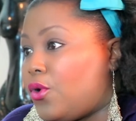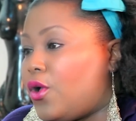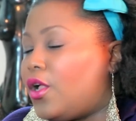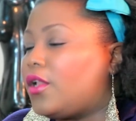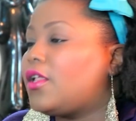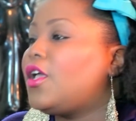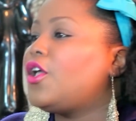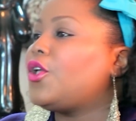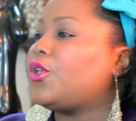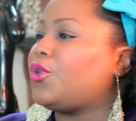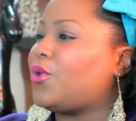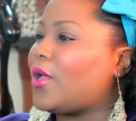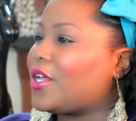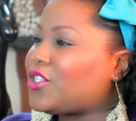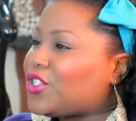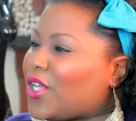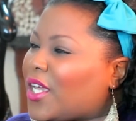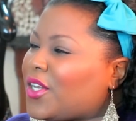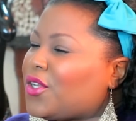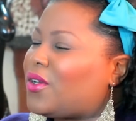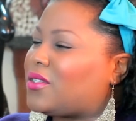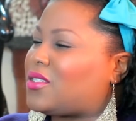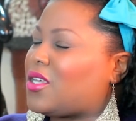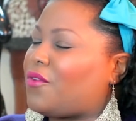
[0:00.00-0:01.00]
of oil. You're
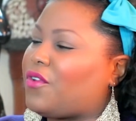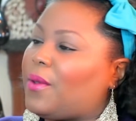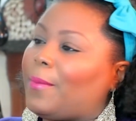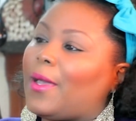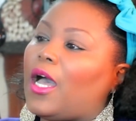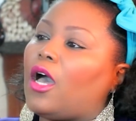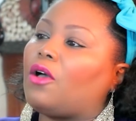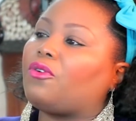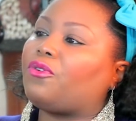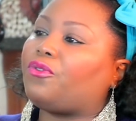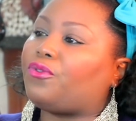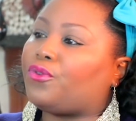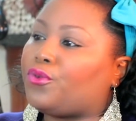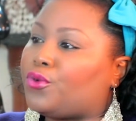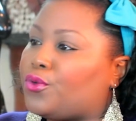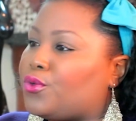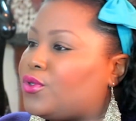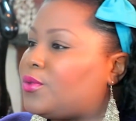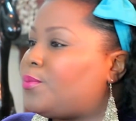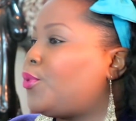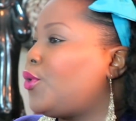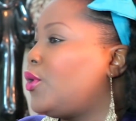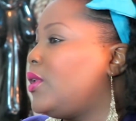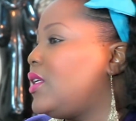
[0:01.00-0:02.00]
educating yourself about
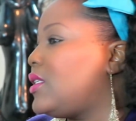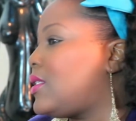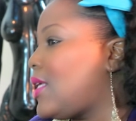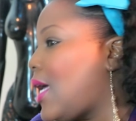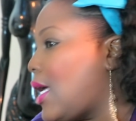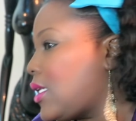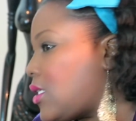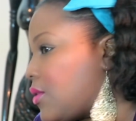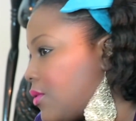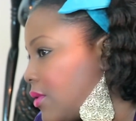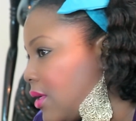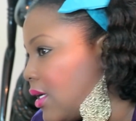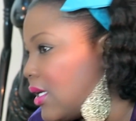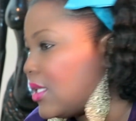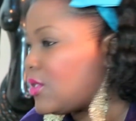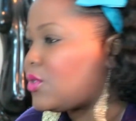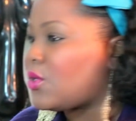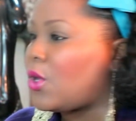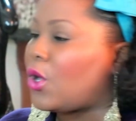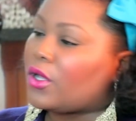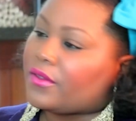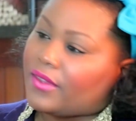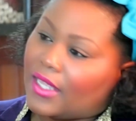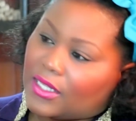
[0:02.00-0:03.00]
food,
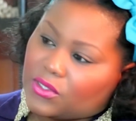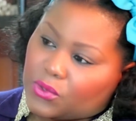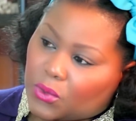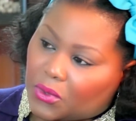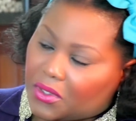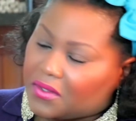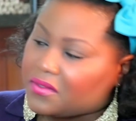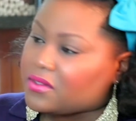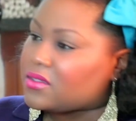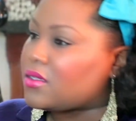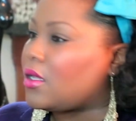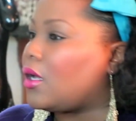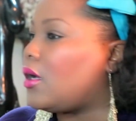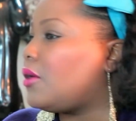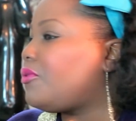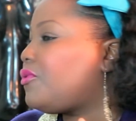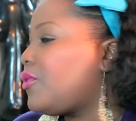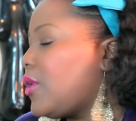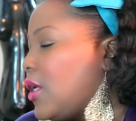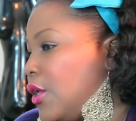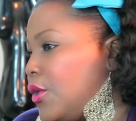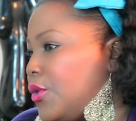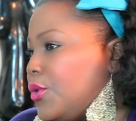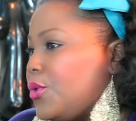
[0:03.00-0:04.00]
polysaturates, all that sort of
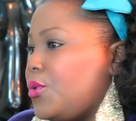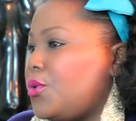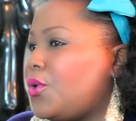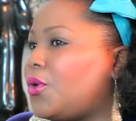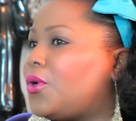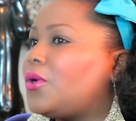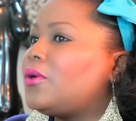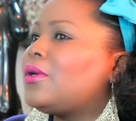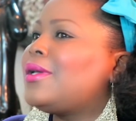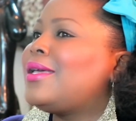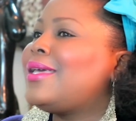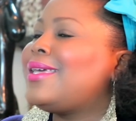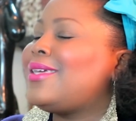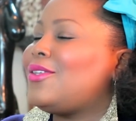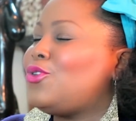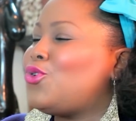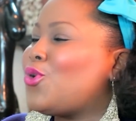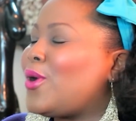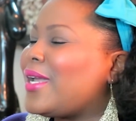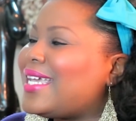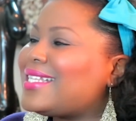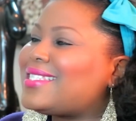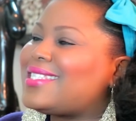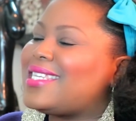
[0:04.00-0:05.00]
stuff. You know,
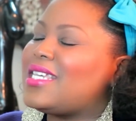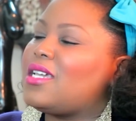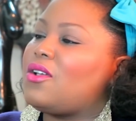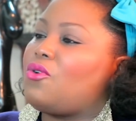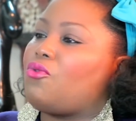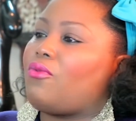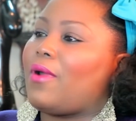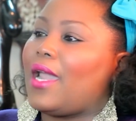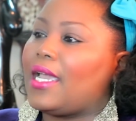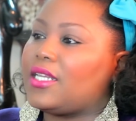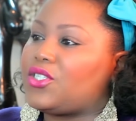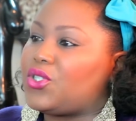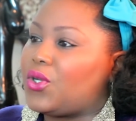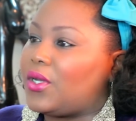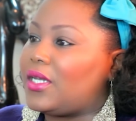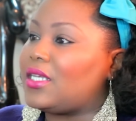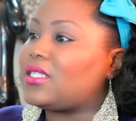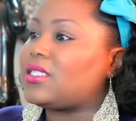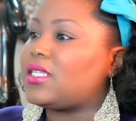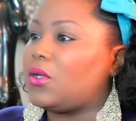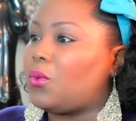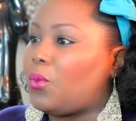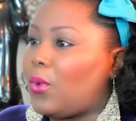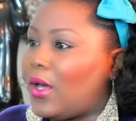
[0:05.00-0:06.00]
you're eating right, you're
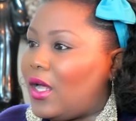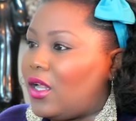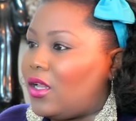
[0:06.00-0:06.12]
eating